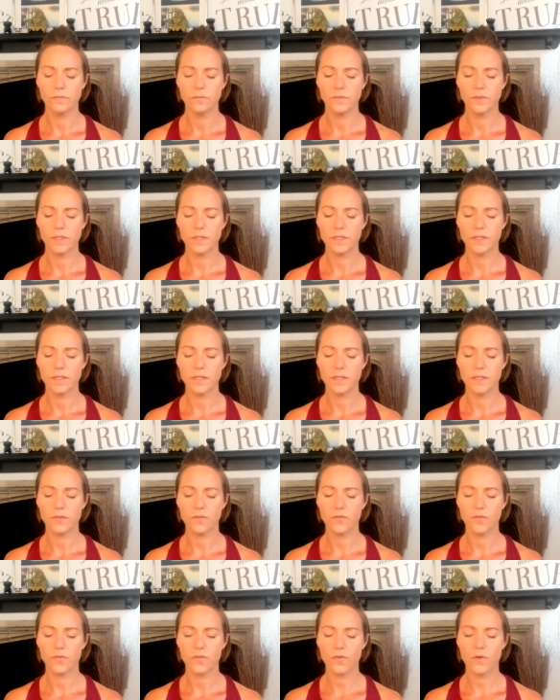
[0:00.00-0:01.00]
So it's this
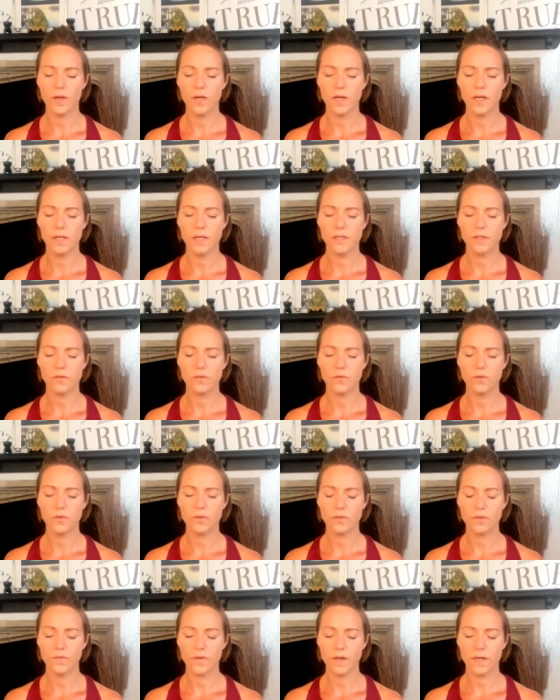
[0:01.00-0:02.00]
free
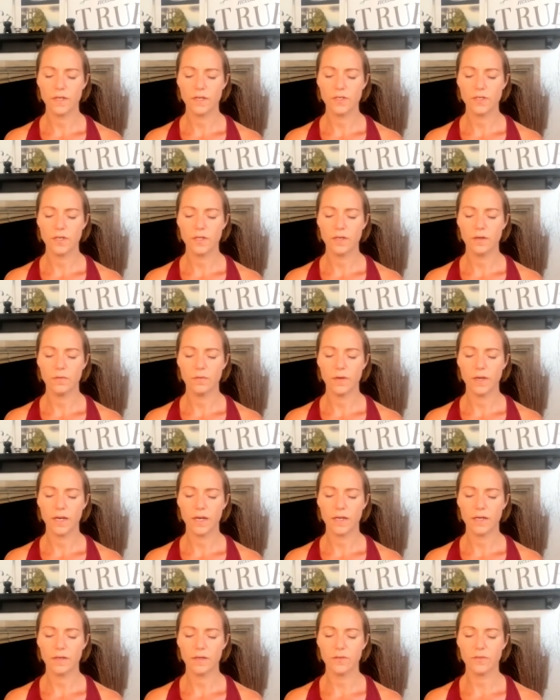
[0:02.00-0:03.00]
source of energy that we
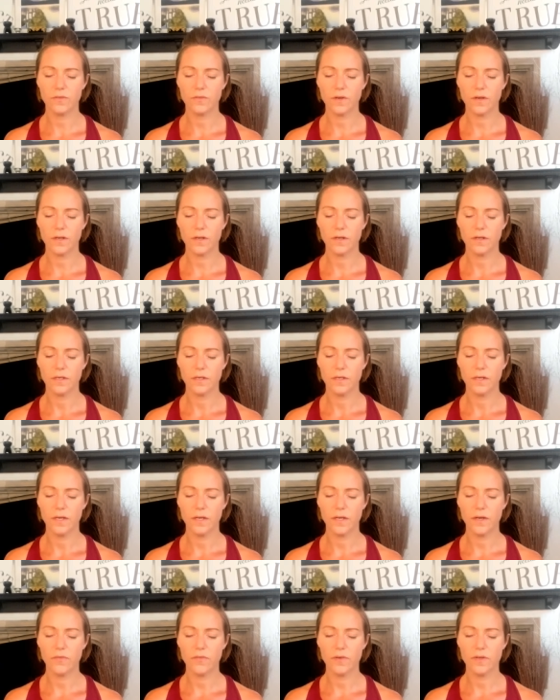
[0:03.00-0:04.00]
have
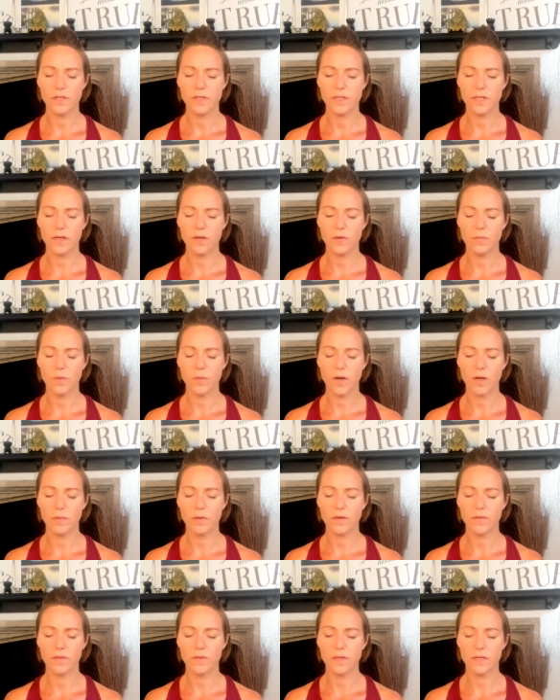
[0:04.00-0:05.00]
every single
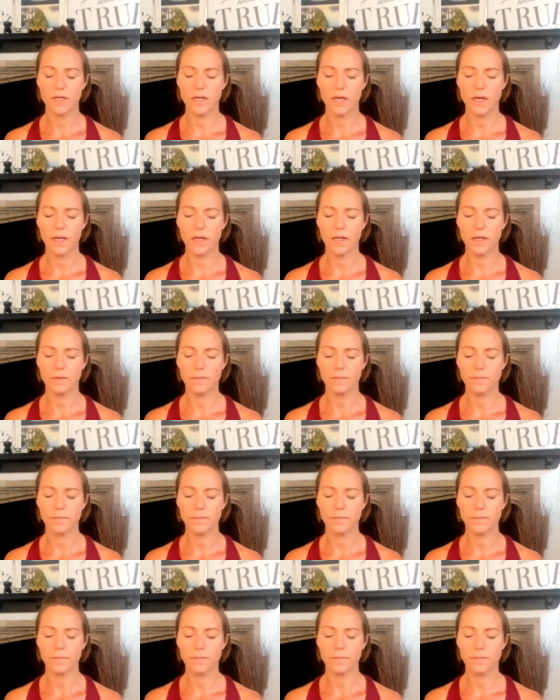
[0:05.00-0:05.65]
moment of the day.